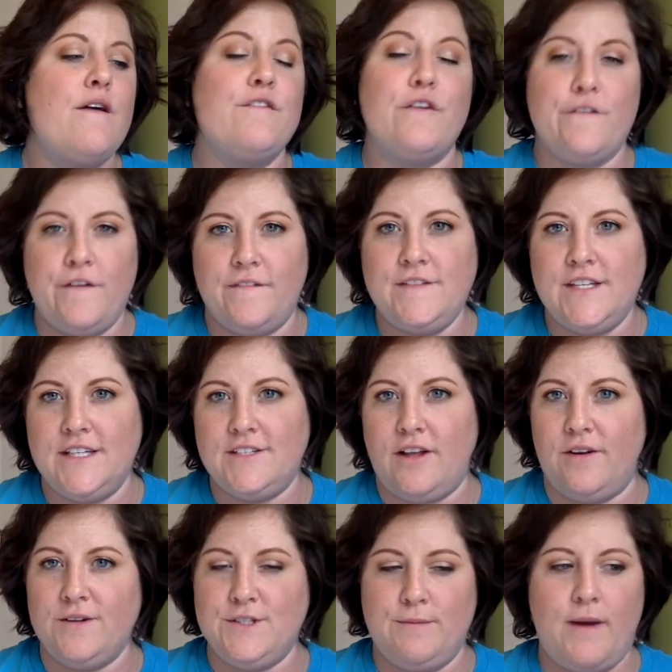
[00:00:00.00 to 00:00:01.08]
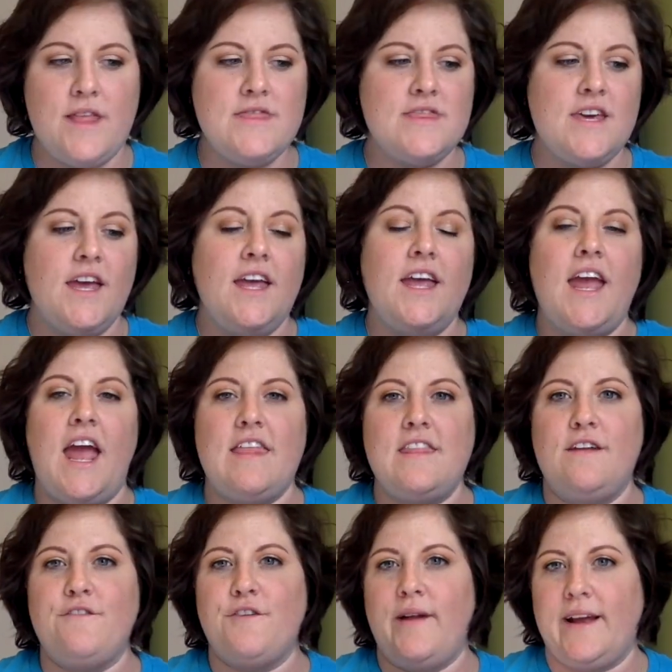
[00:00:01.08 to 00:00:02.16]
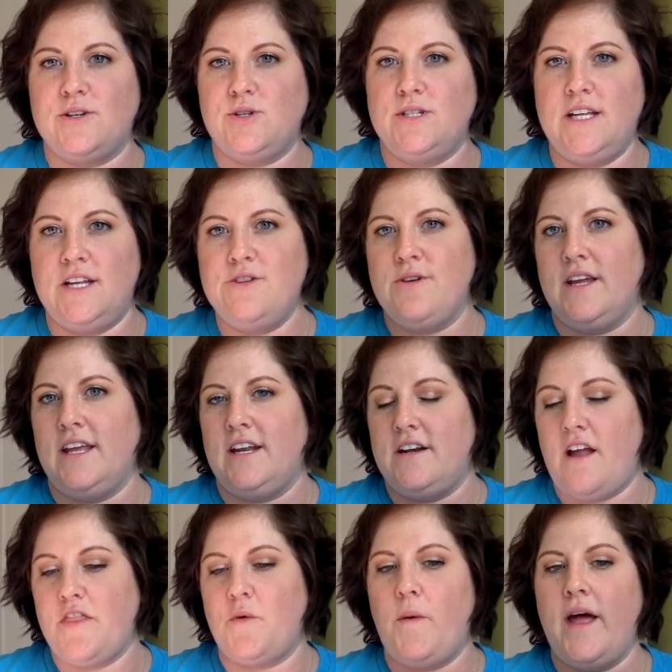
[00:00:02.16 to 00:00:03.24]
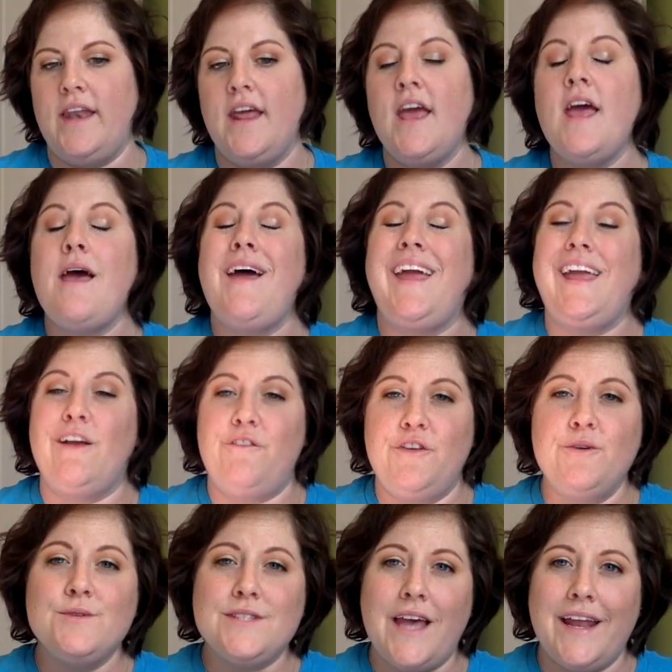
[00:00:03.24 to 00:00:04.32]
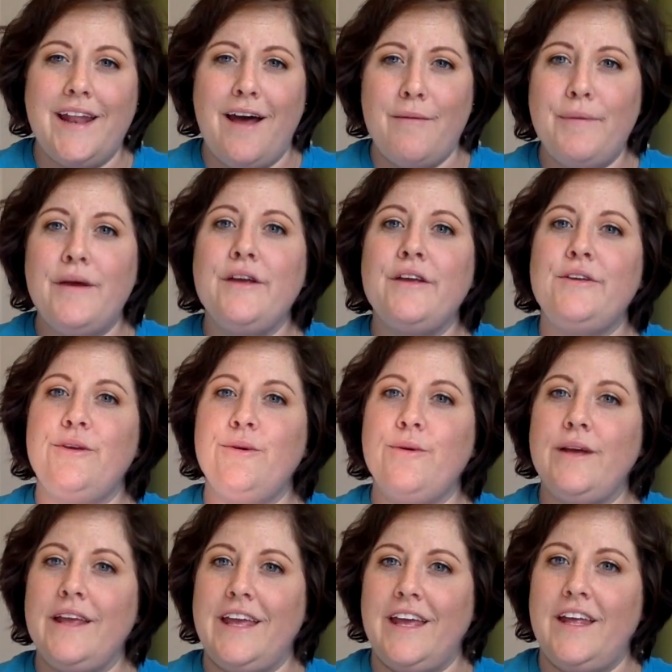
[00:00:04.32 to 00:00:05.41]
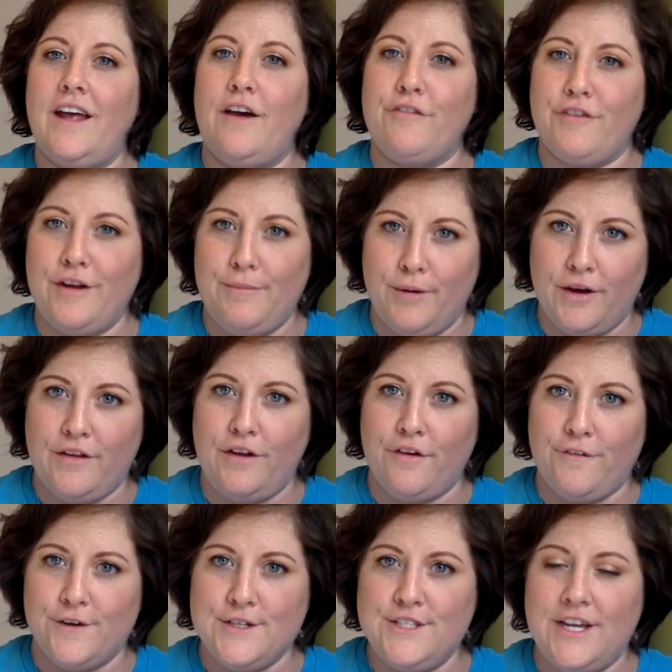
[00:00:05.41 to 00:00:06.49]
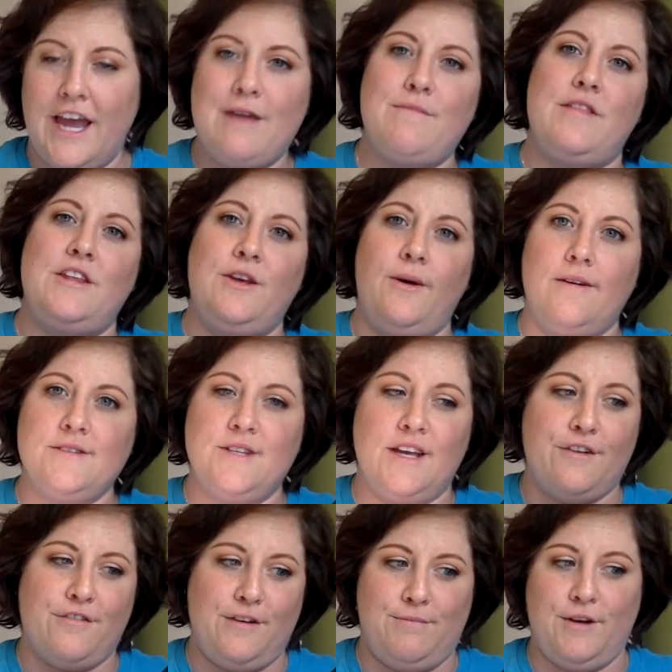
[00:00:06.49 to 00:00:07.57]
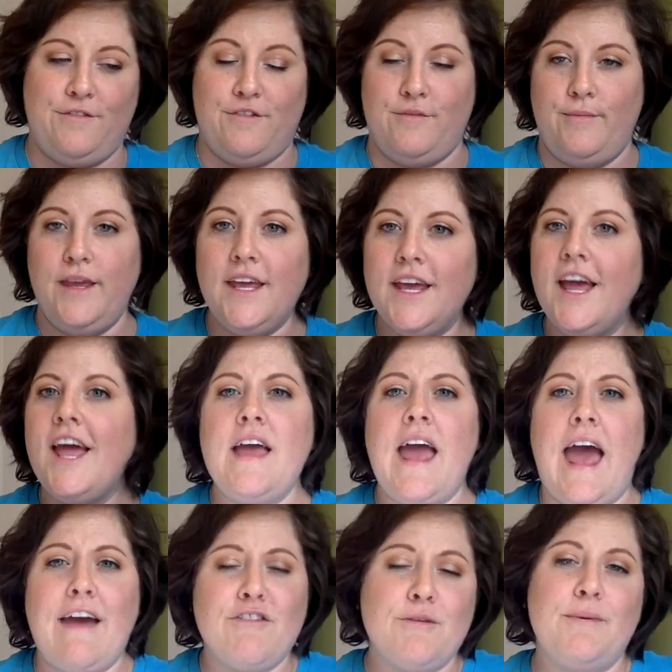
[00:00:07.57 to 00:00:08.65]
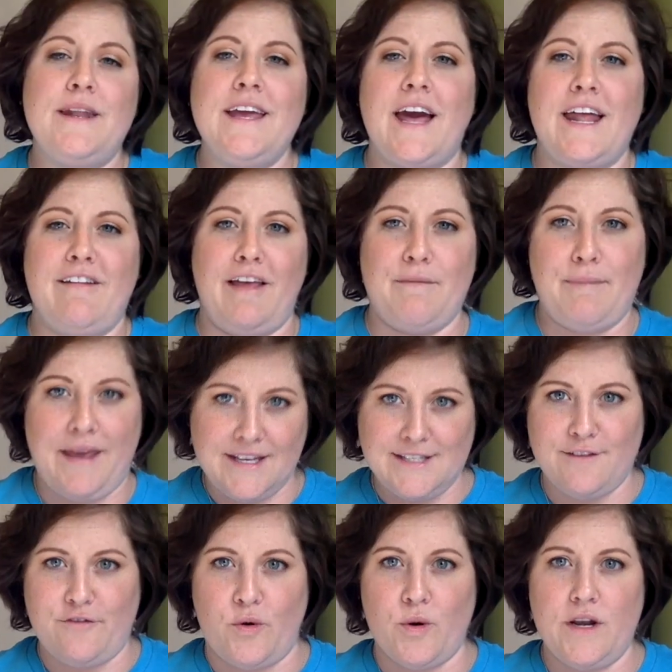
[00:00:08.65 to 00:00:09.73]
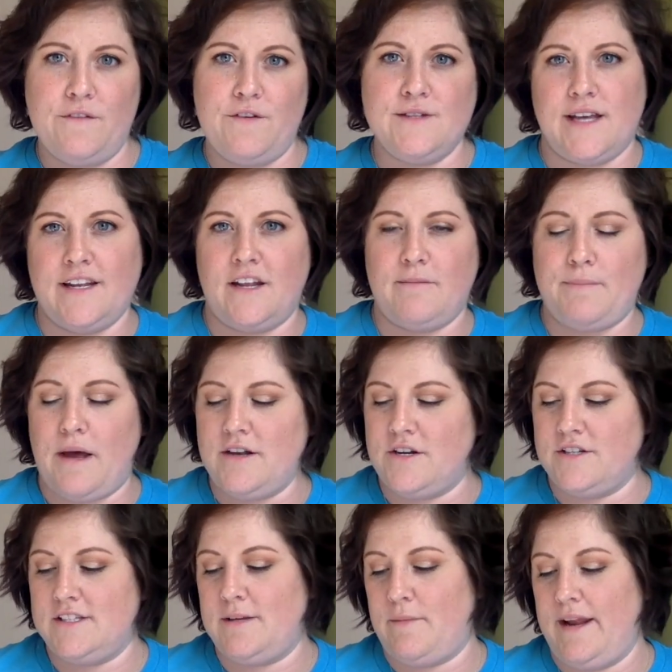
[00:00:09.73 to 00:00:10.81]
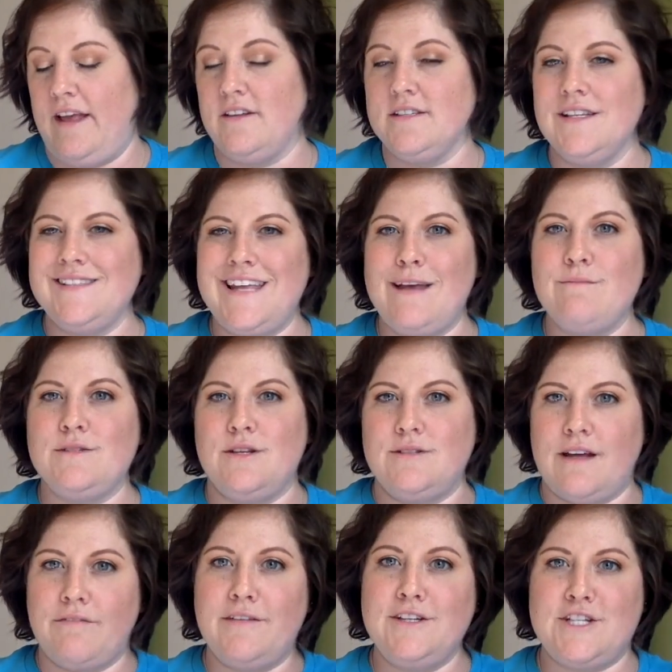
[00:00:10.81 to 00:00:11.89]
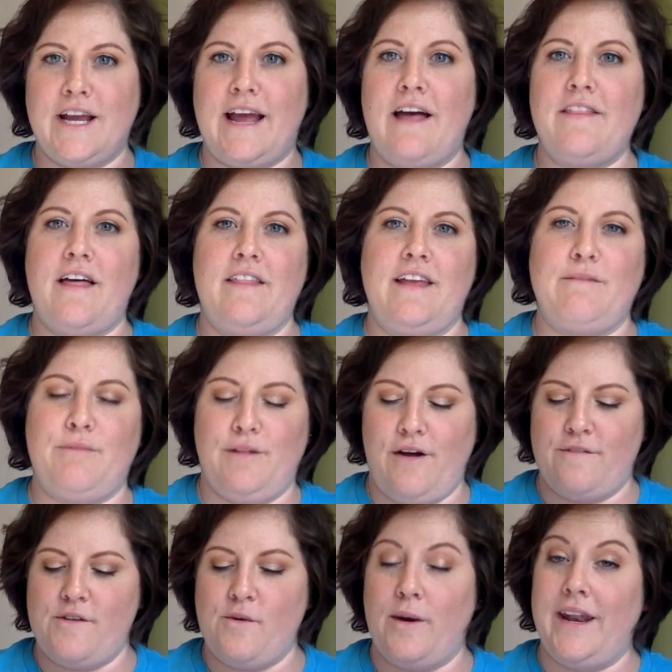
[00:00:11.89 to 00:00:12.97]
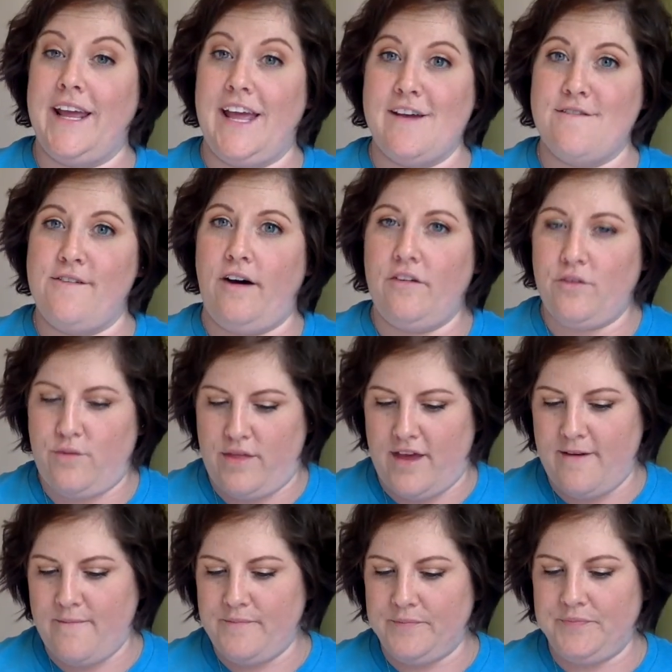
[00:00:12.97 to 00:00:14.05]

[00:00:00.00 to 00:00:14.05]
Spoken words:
for $15 a month. And then for an extra $10, you can get another one. If you sign up, you can get a free book your first time, and then you also get a free book from me. Everybody kind of pays it forward if you sign up under somebody else's name, so definitely check out that link below if you want to get involved with it.